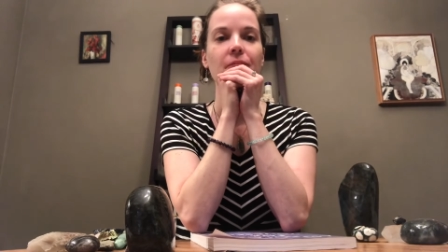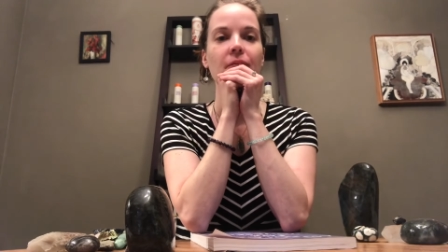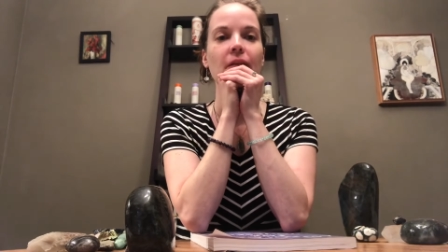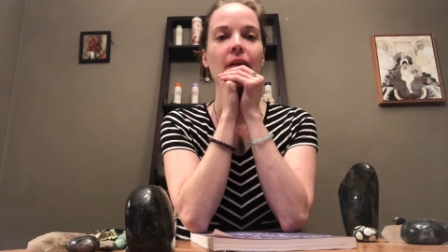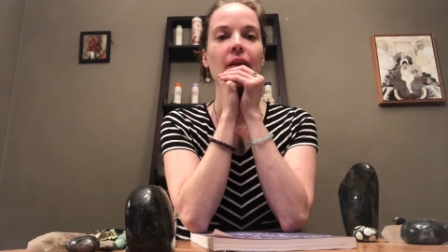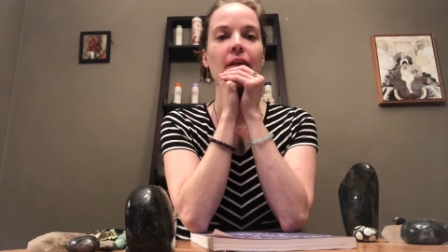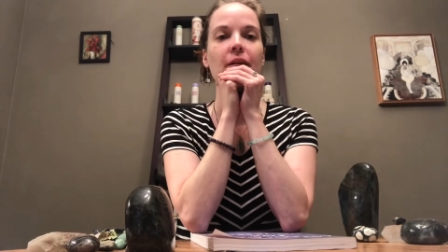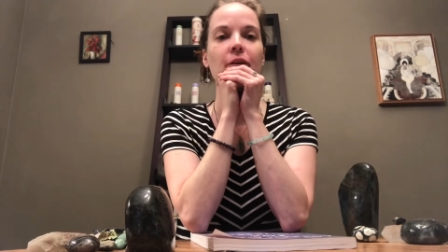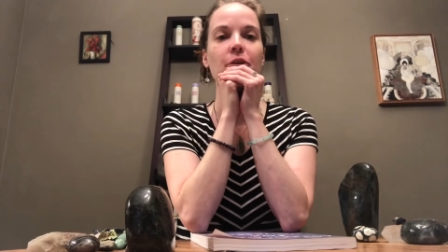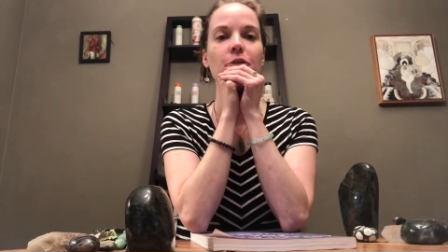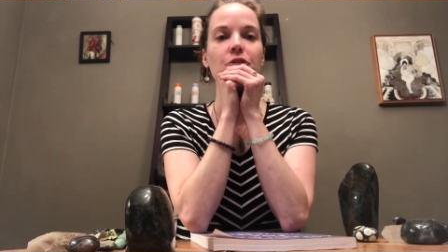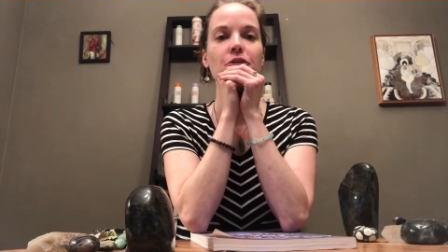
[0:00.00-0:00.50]

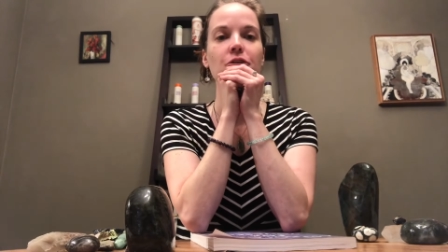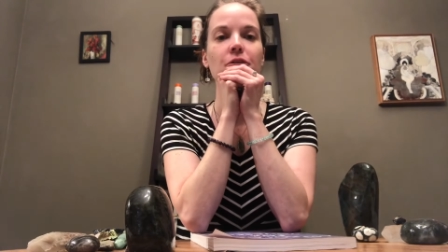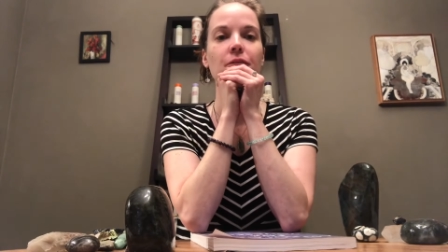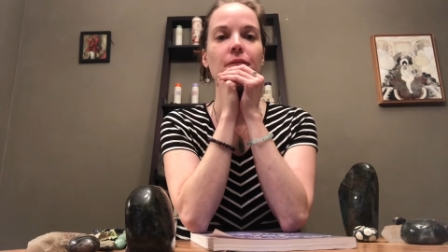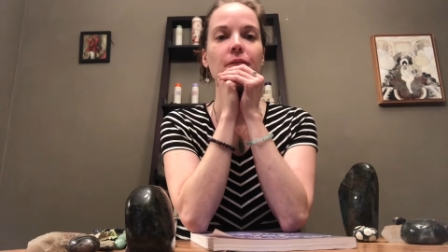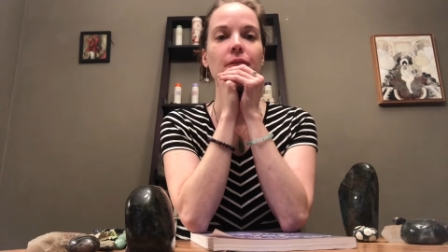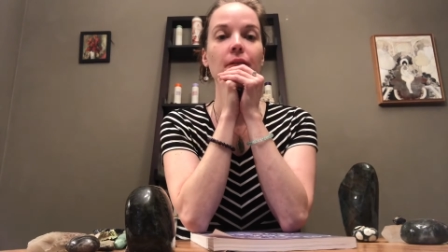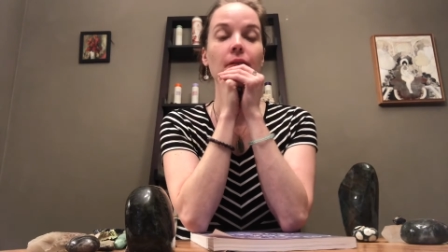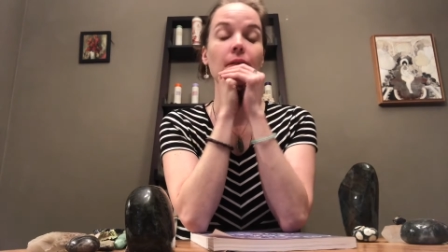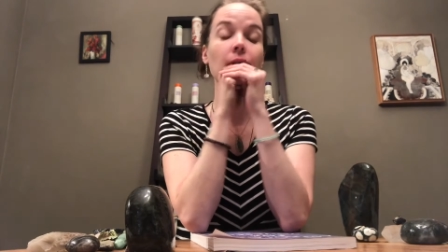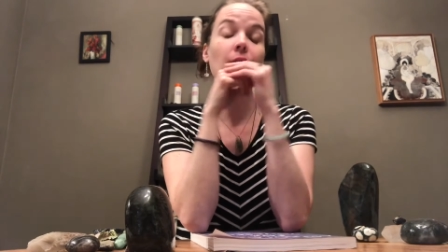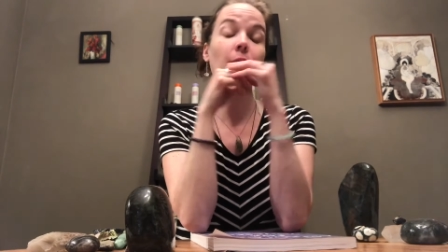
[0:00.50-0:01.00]
And
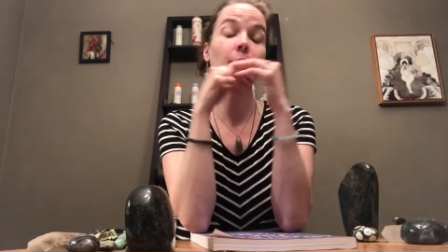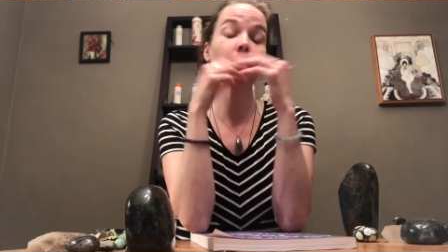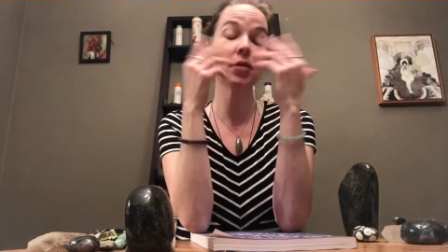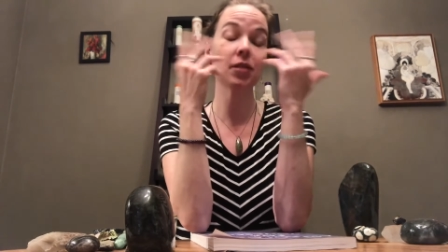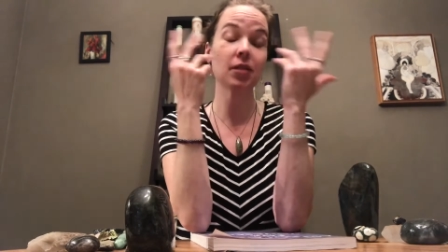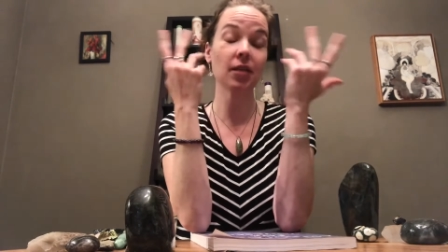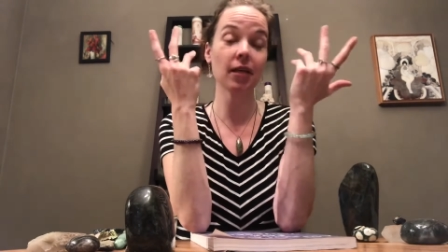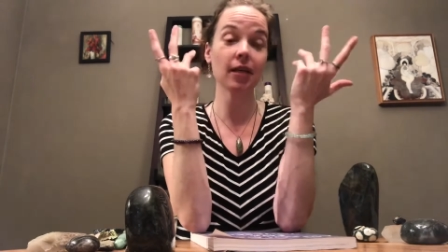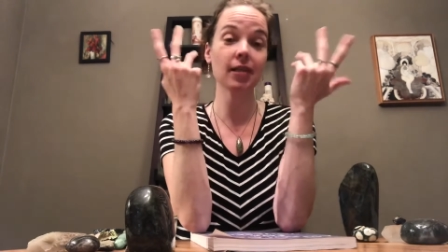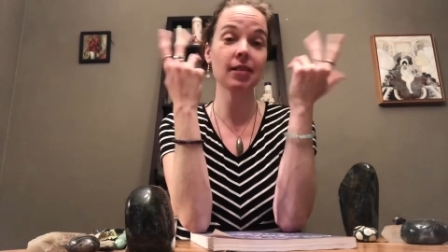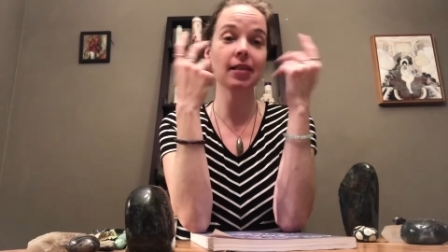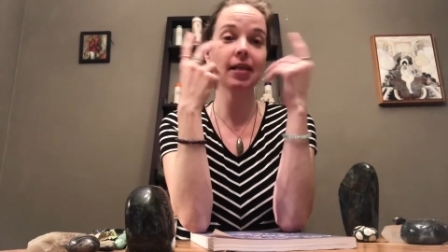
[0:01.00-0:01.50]

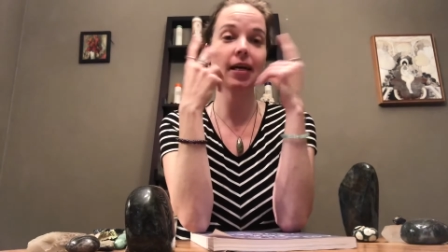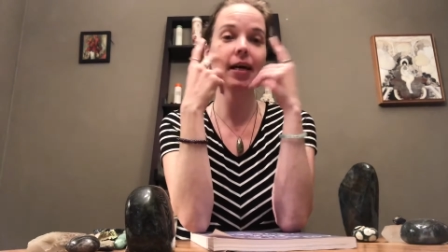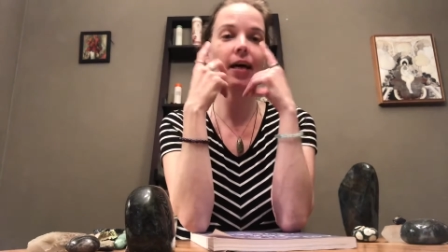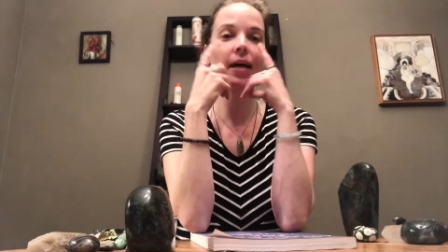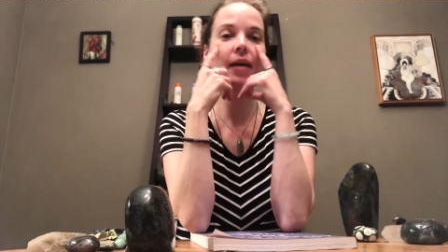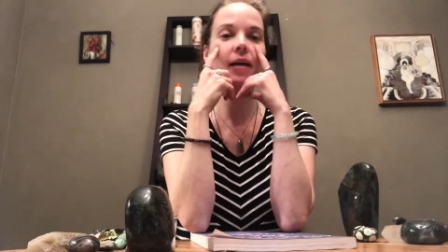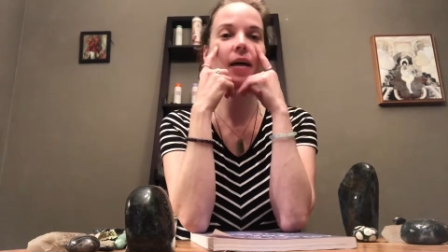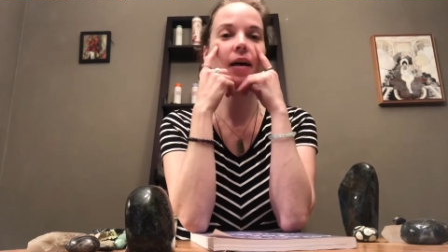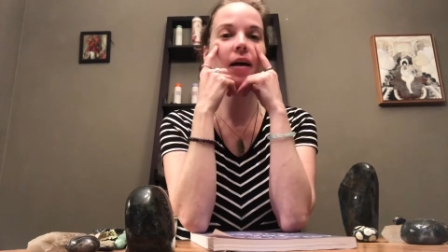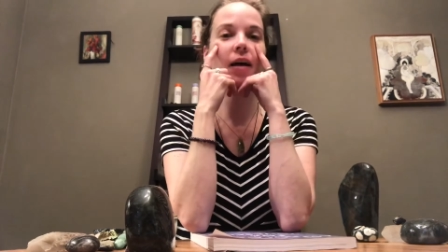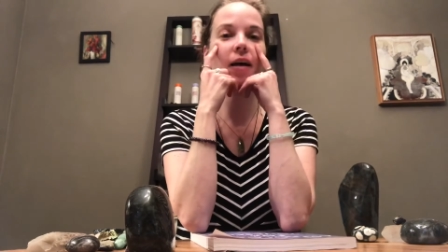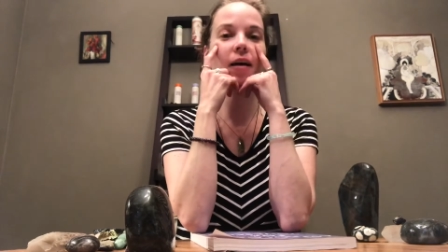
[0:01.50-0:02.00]
besides that,